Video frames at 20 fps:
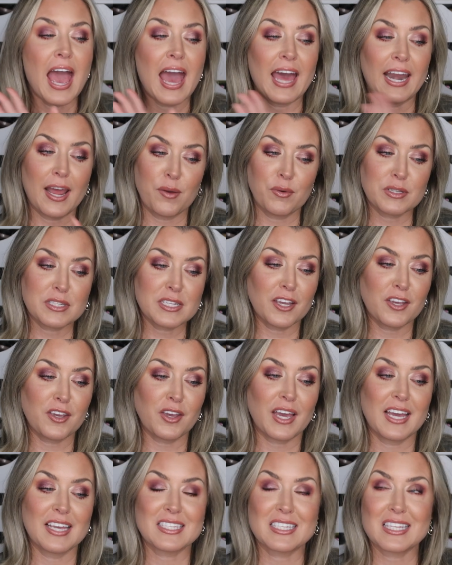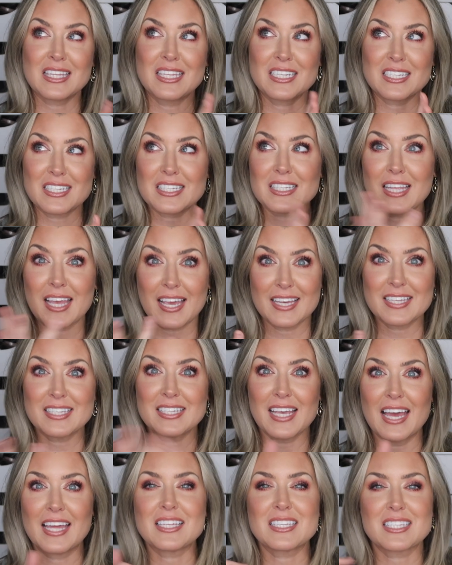And I will tell you guys, this is, like I
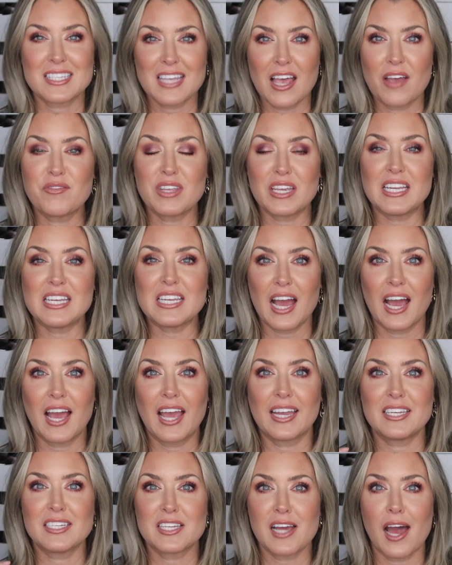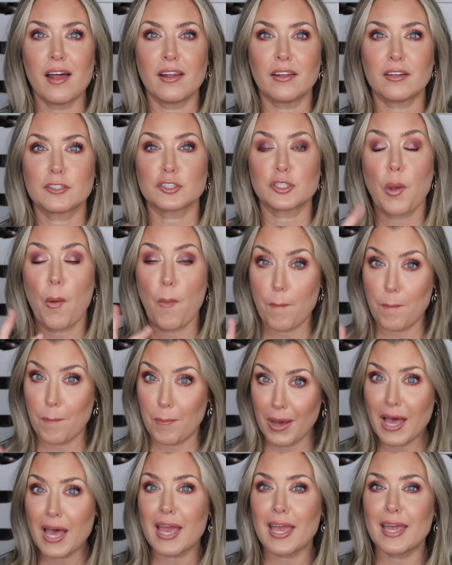said, seventy-nine dollars.
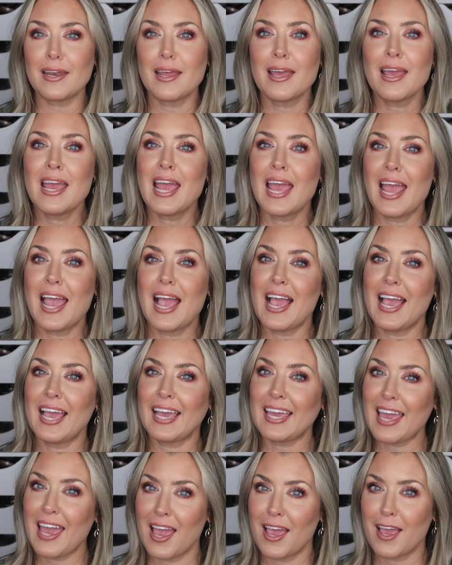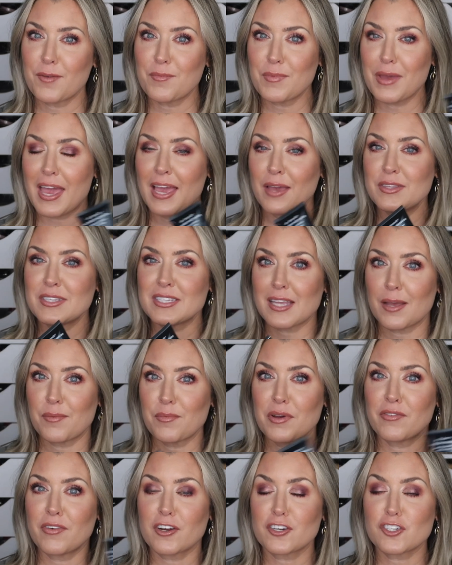But it came in
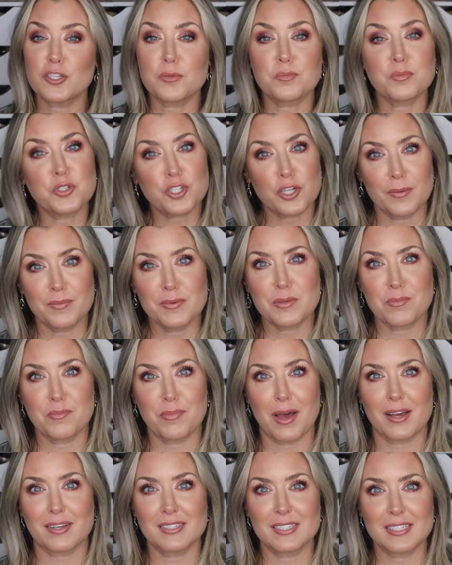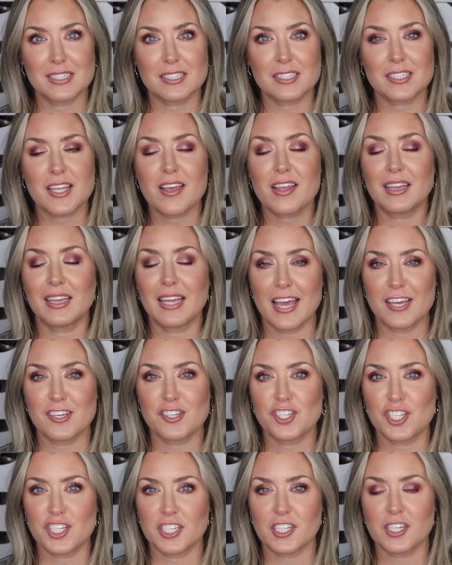some of our subscription boxes
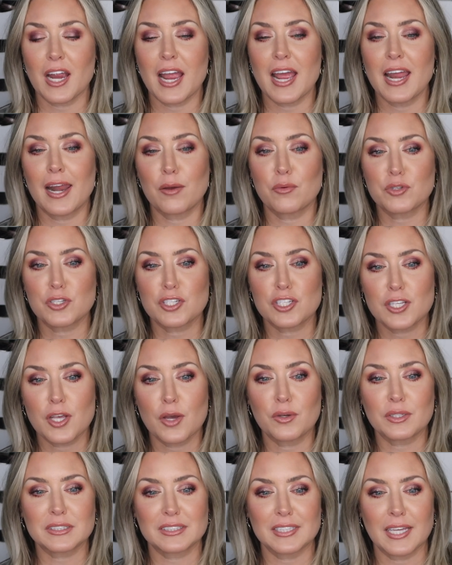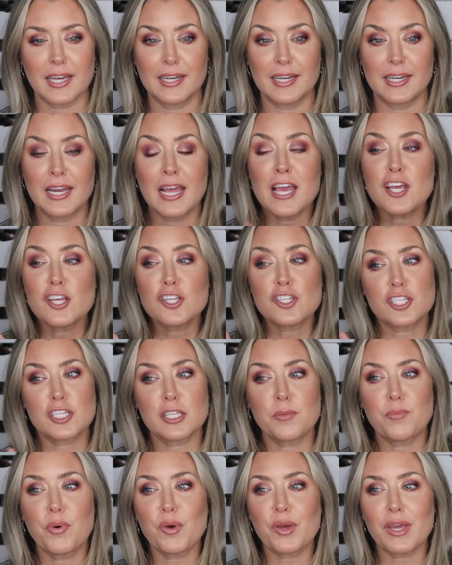last year, and I was so excited,
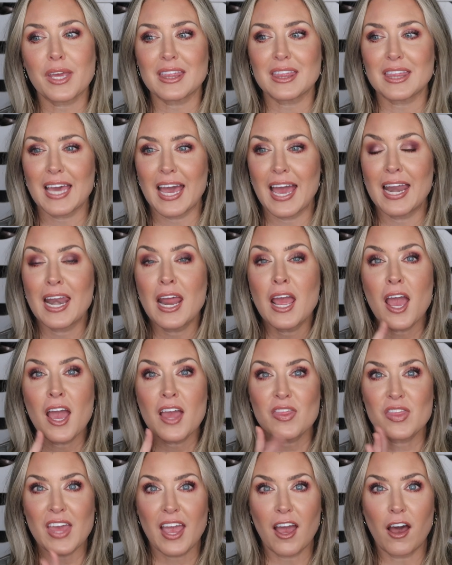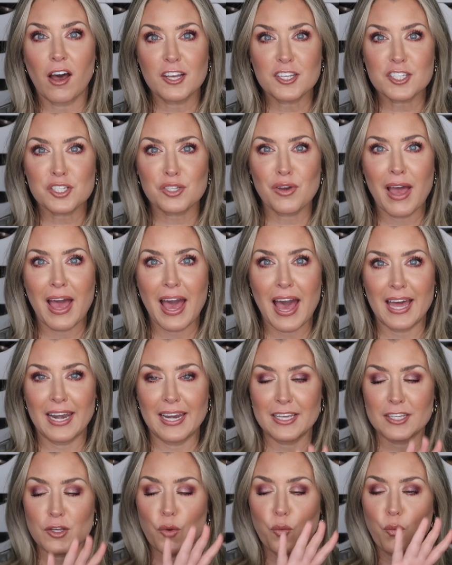to the point that they also had
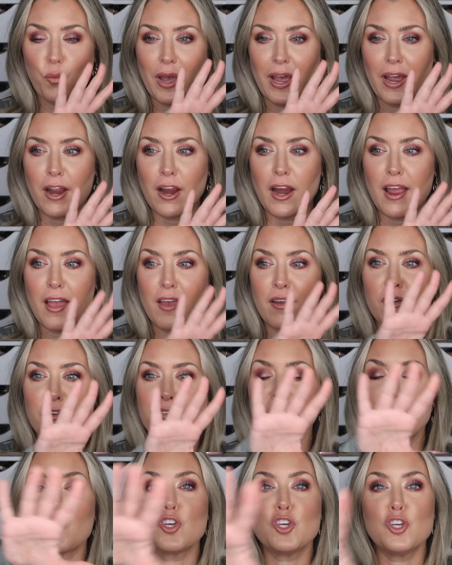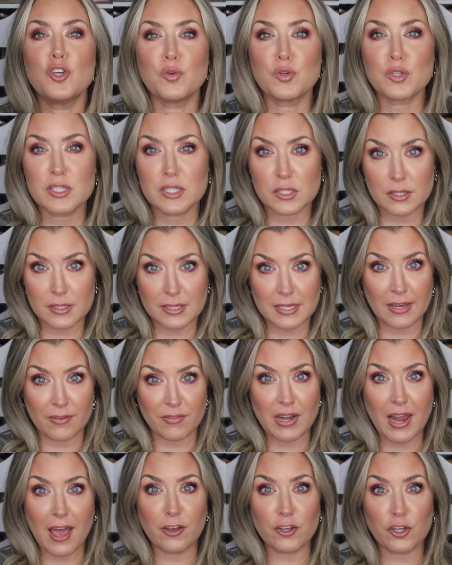it where if you'd
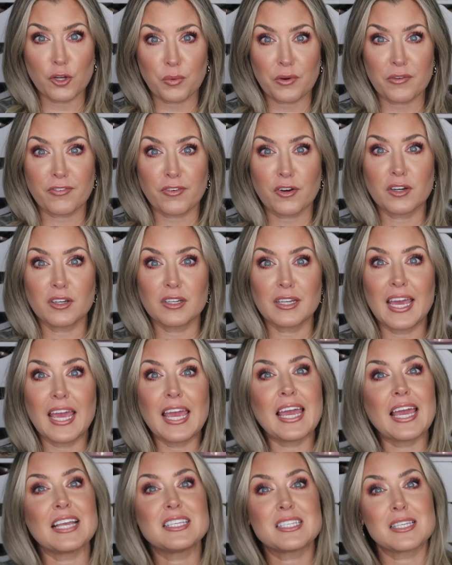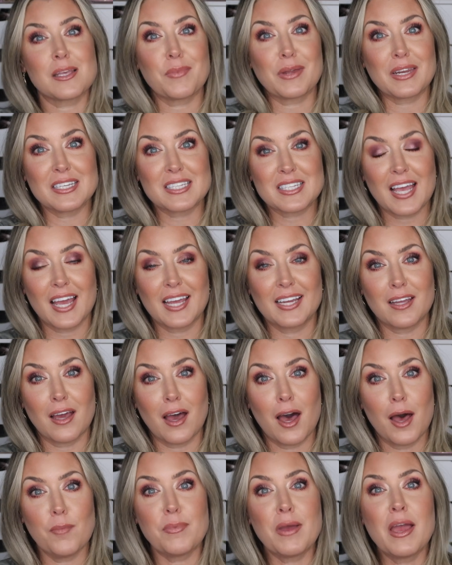given out your referral link and somebody signed
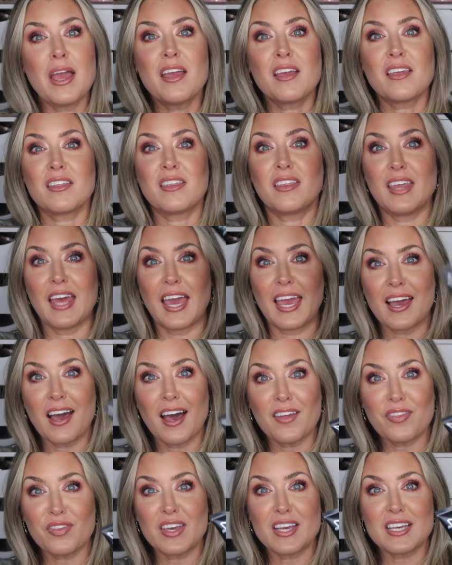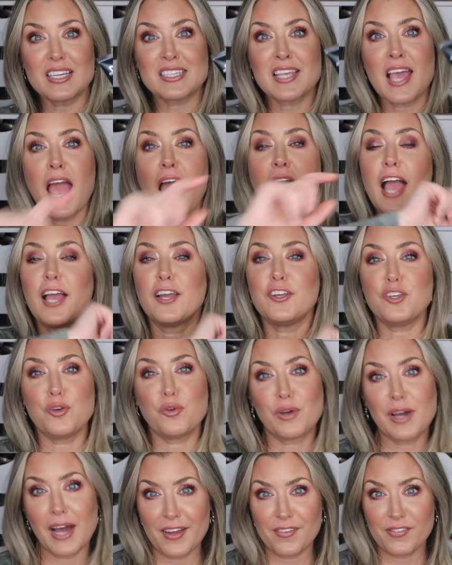up, they got this and
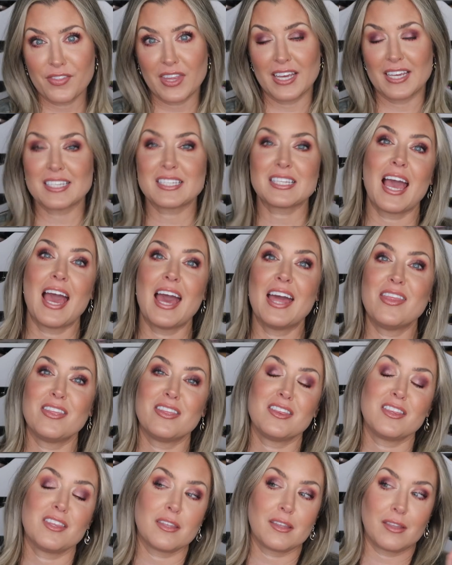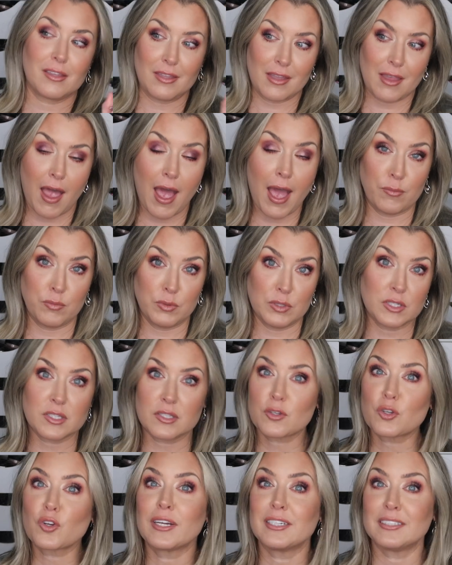you got this. And I
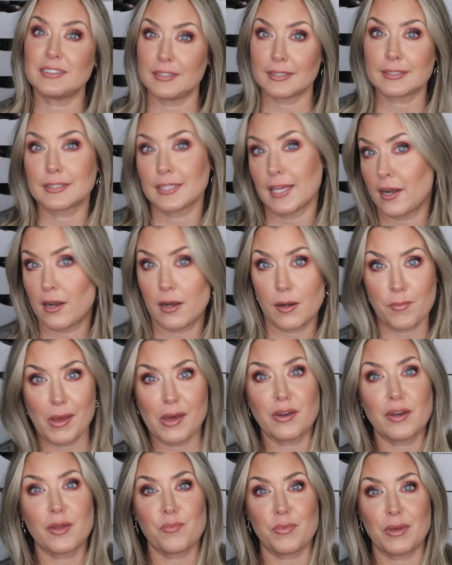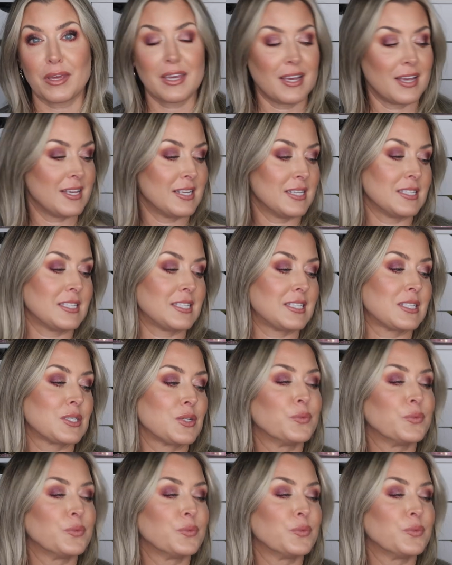was crazy excited about it, because